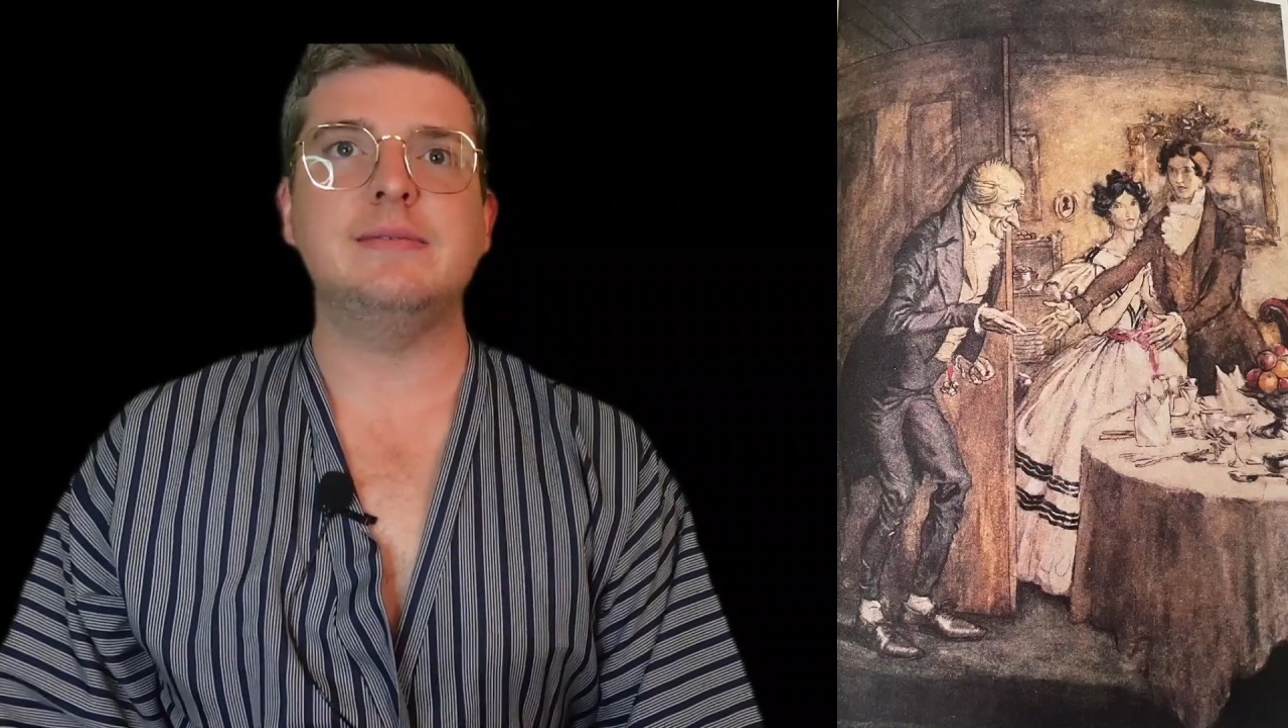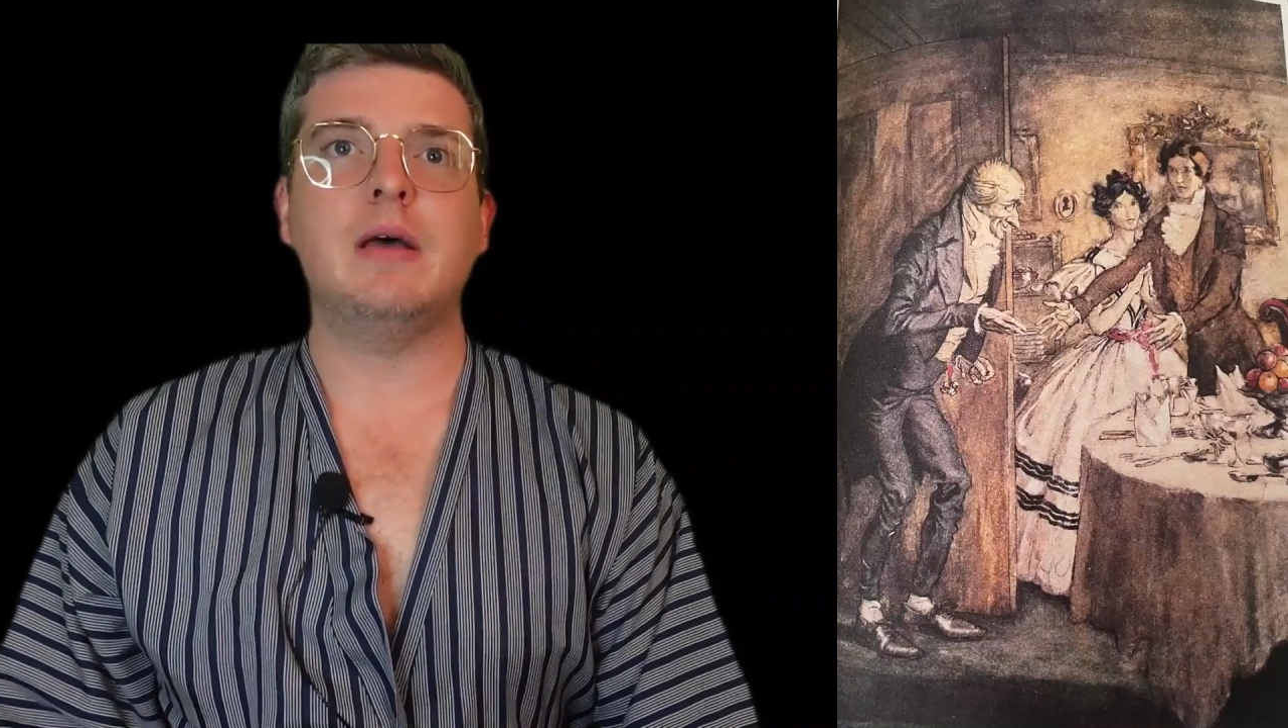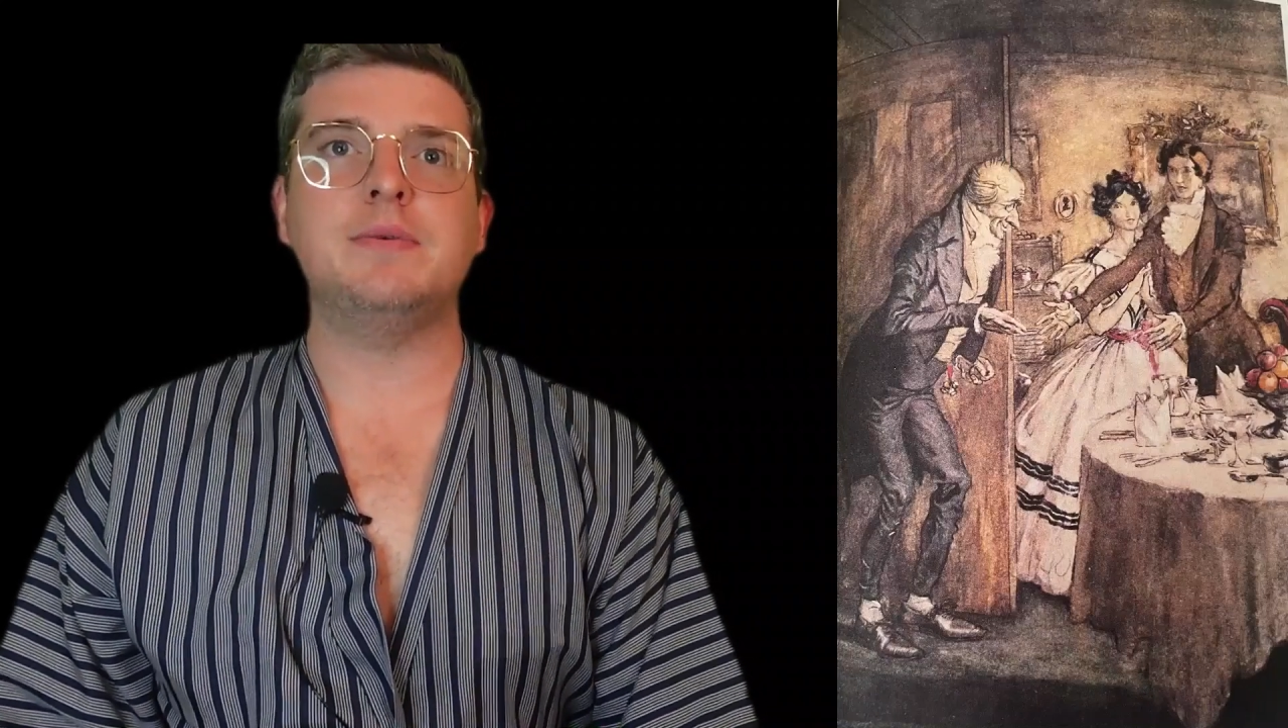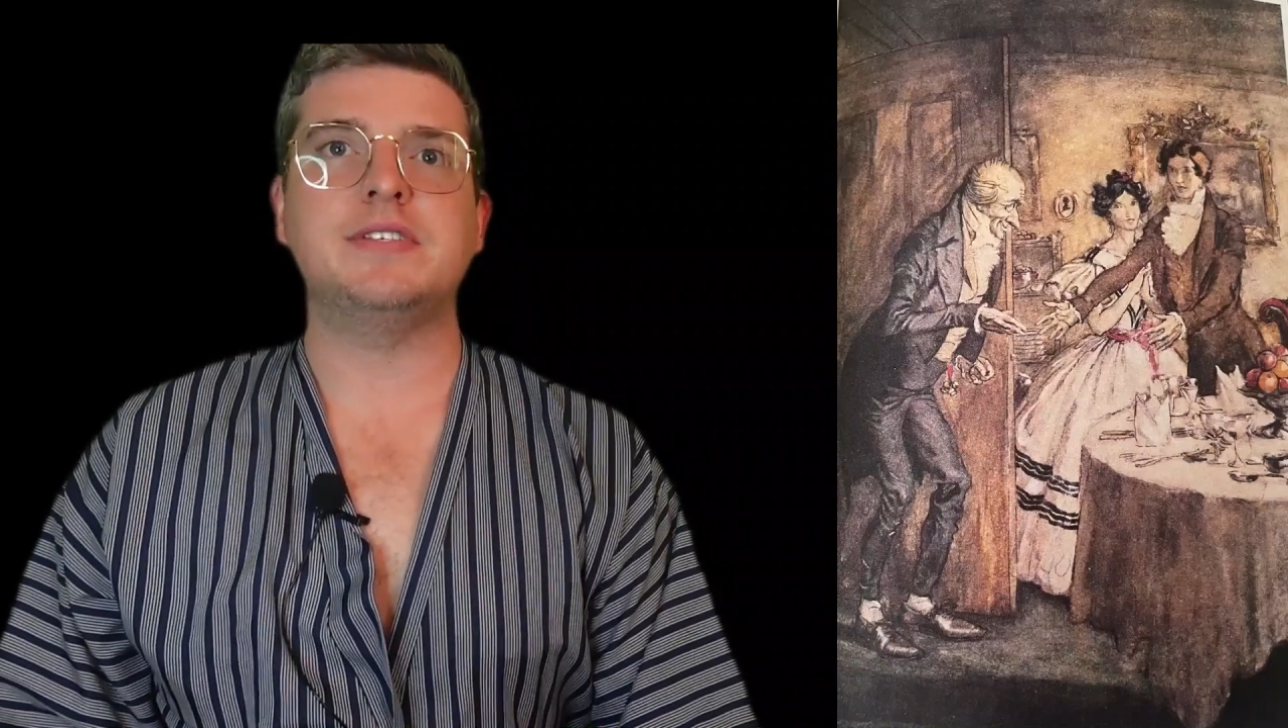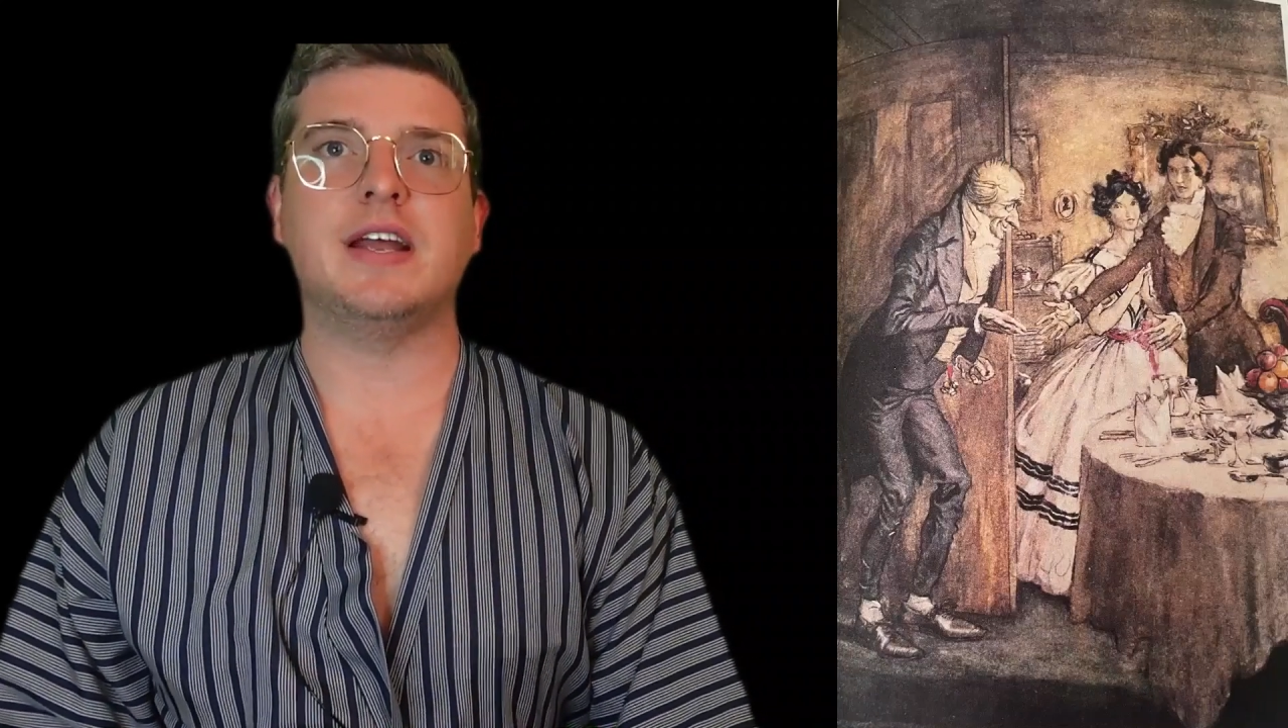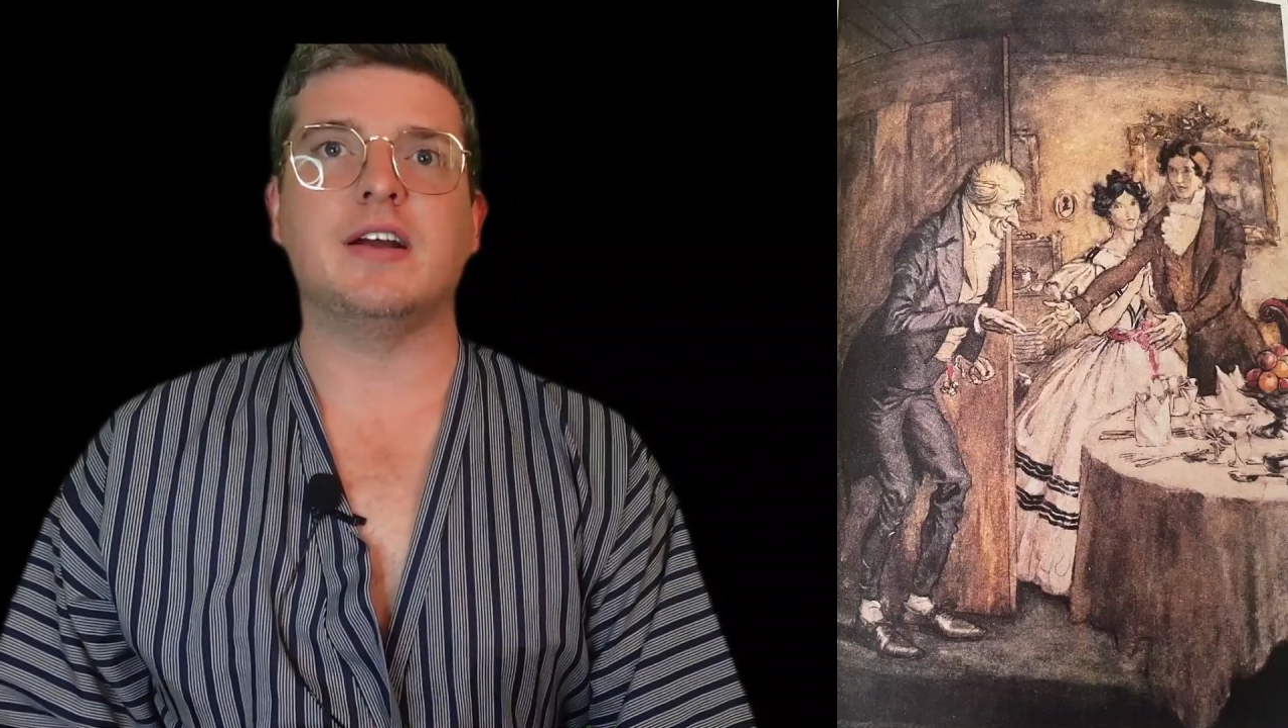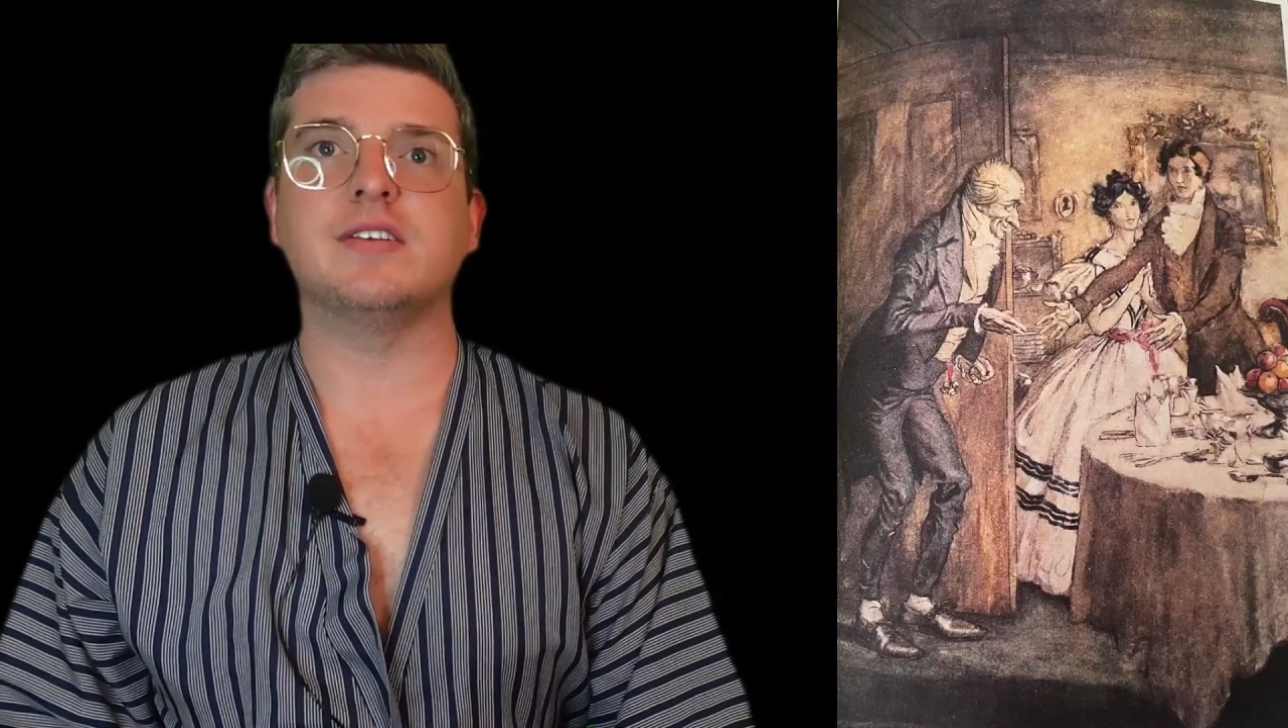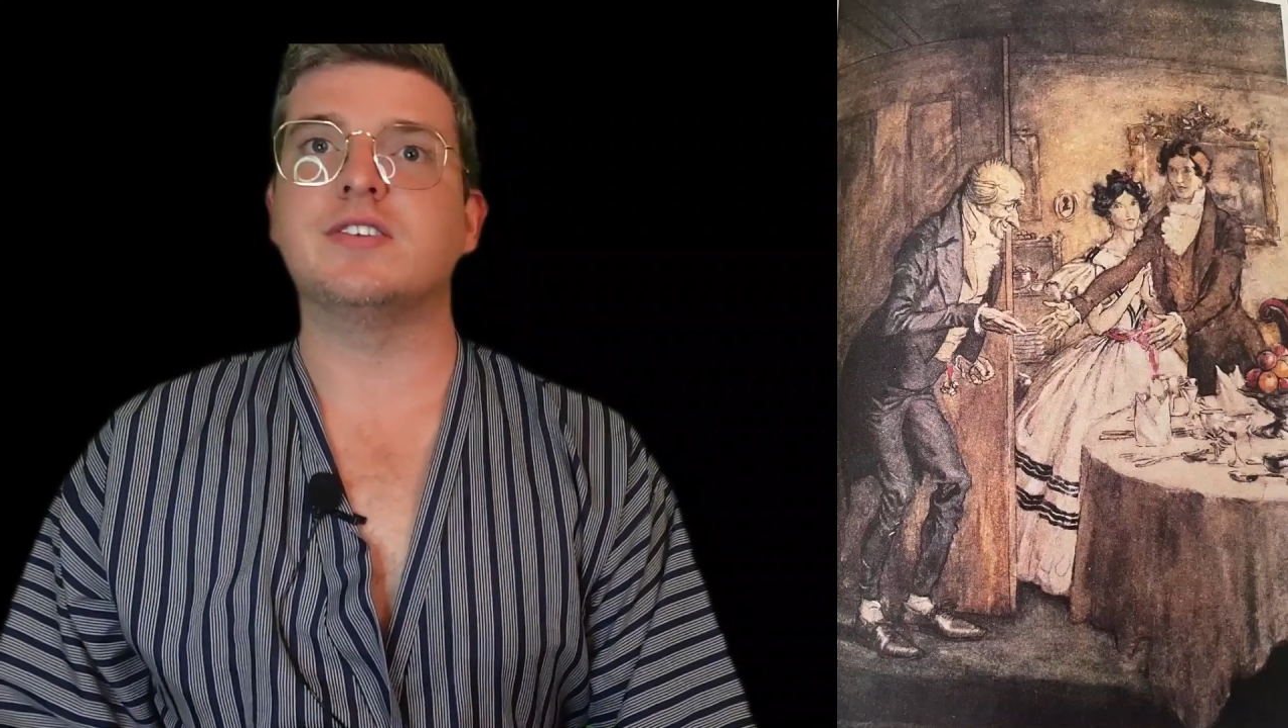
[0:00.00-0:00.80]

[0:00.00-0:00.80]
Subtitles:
him upstairs,